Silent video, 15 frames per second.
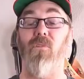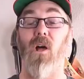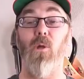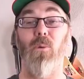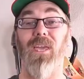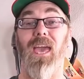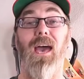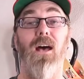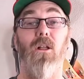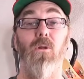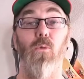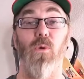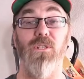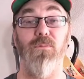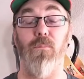Following
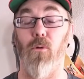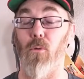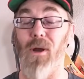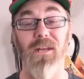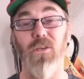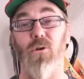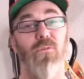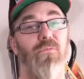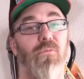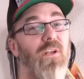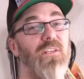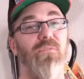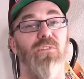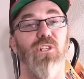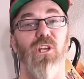Hal was perennial
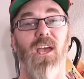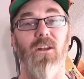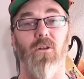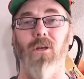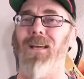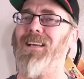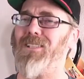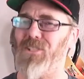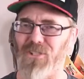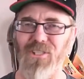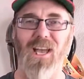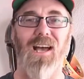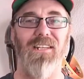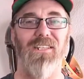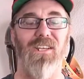friend of the channel,
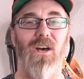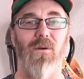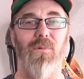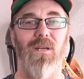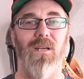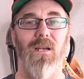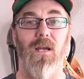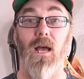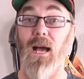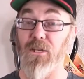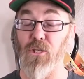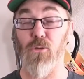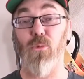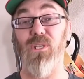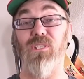Scotty Dub. I
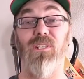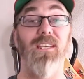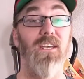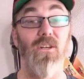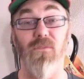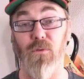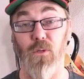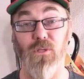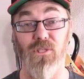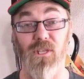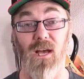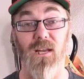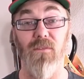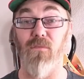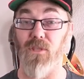just recently interviewed
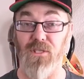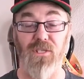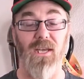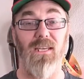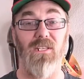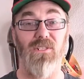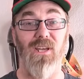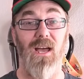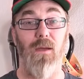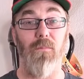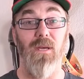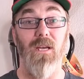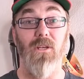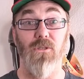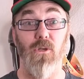Scotty for the second
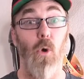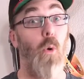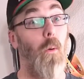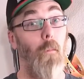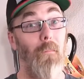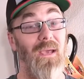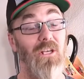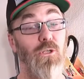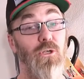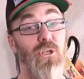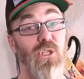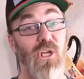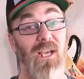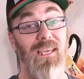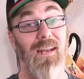time, so make sure
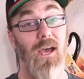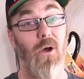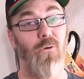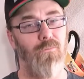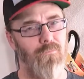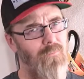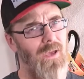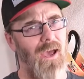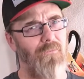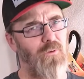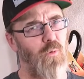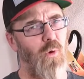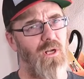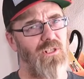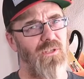you check it out
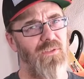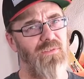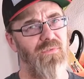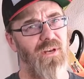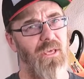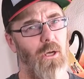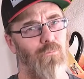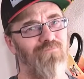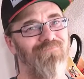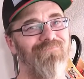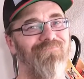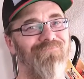after watching this video.